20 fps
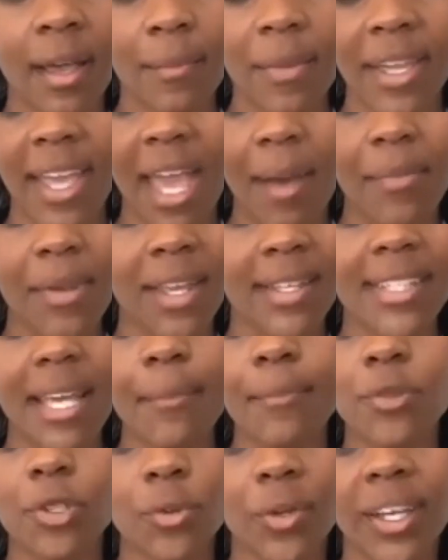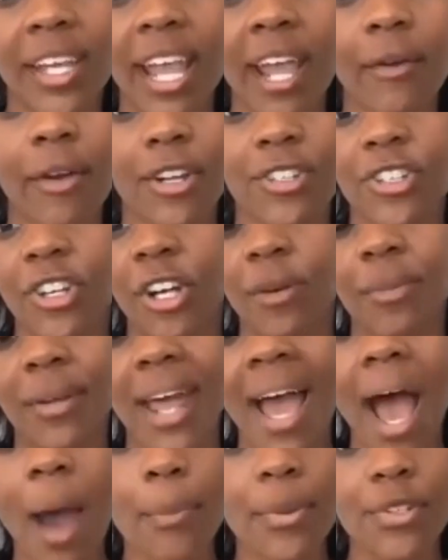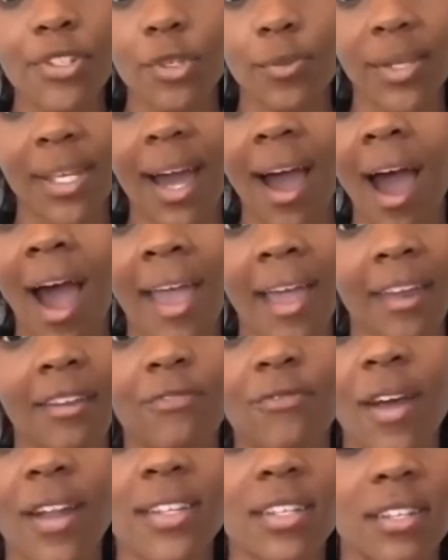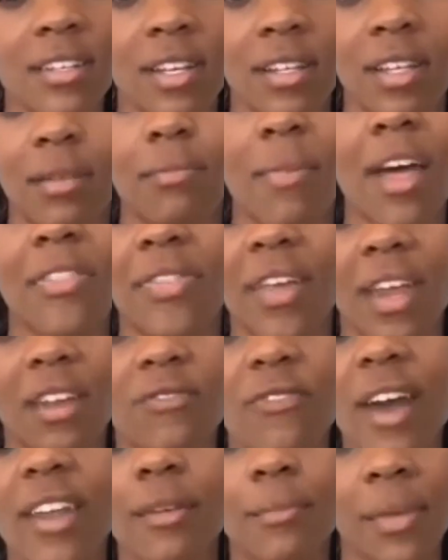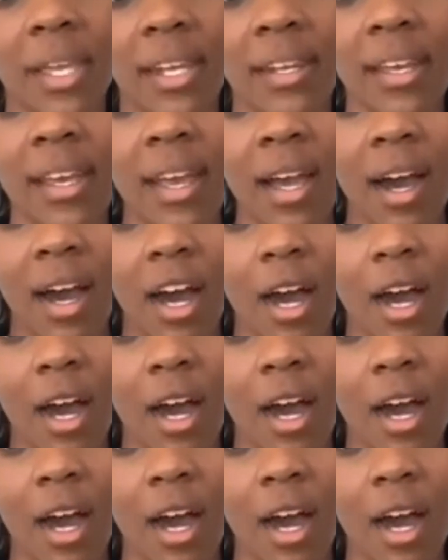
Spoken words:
became an exemplary character but happened to be high on fentanyl and methamphetamine